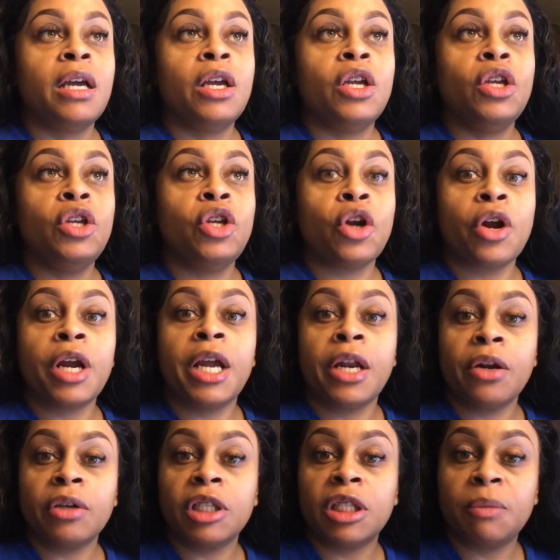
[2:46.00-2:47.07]
your
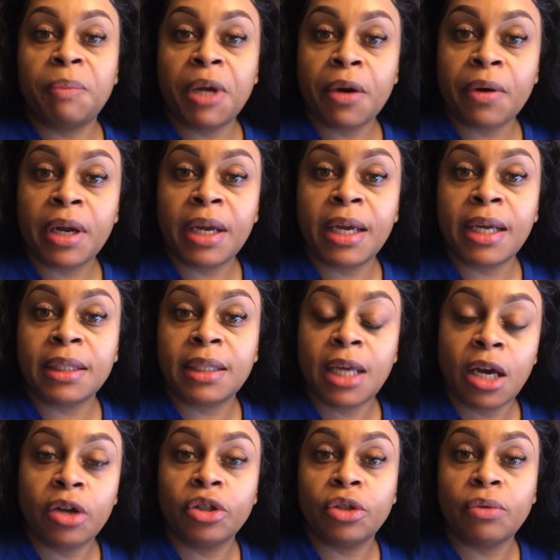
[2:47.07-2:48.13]
inner spirit
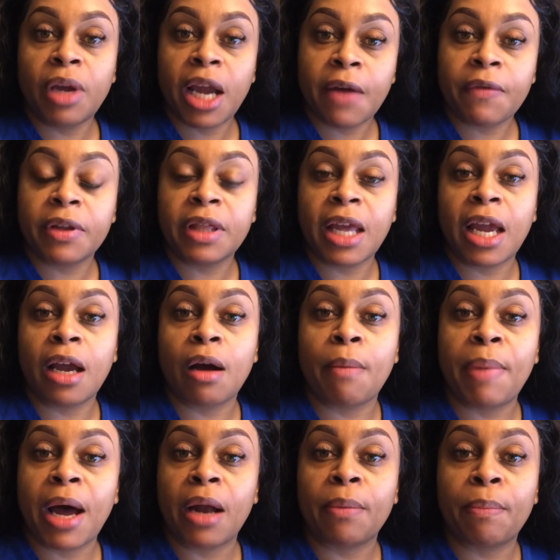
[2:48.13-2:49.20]
tells you everything
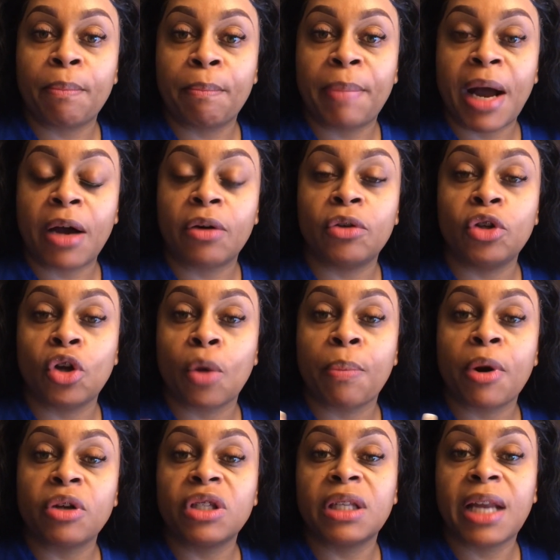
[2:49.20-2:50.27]
about your
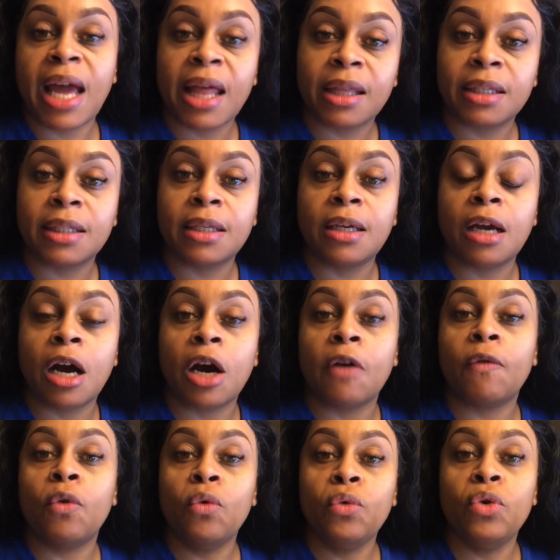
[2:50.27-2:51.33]
personality
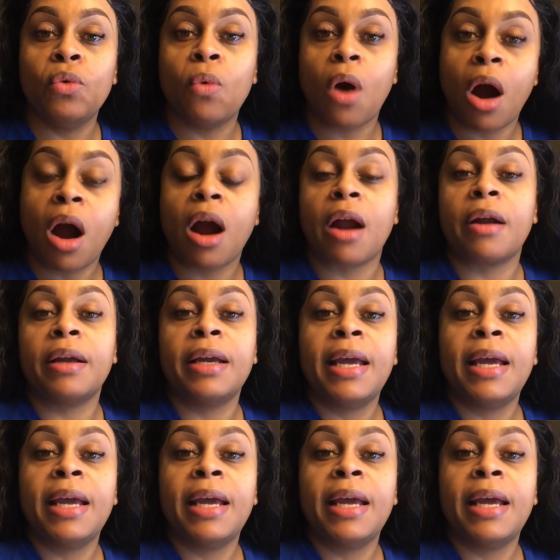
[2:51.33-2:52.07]
of who you are.